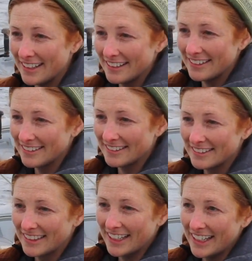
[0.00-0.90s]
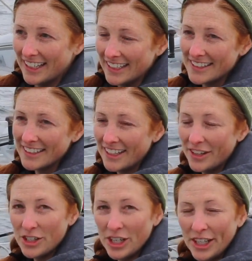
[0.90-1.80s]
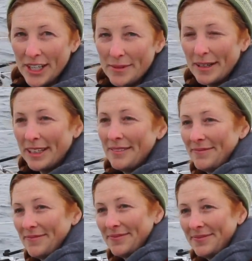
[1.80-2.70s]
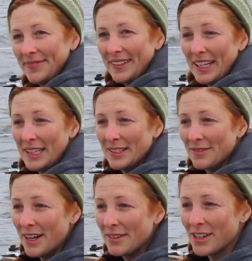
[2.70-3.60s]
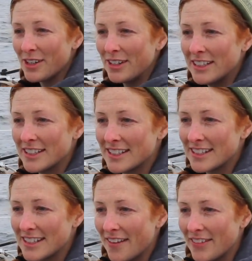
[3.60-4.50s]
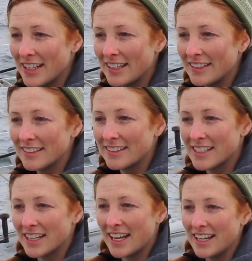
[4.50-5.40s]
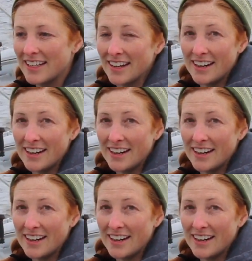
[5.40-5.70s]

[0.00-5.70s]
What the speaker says: It's a little chilly, but it's fun. We're going 7 to 8